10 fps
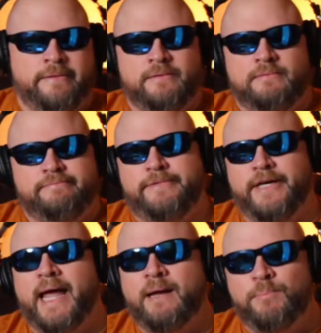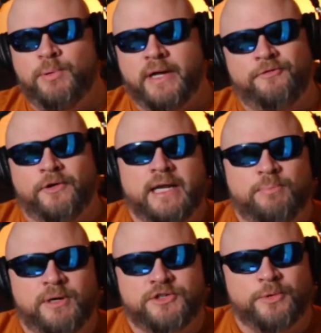the game plan for any
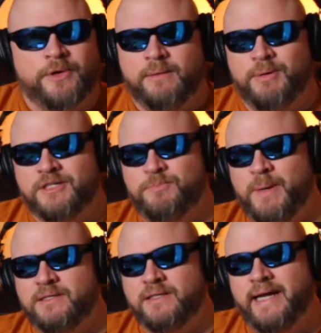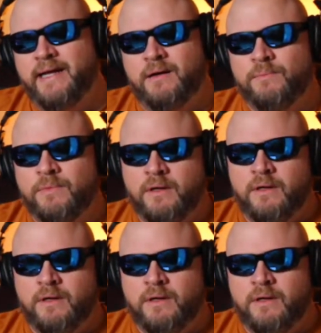pitcher really, but especially him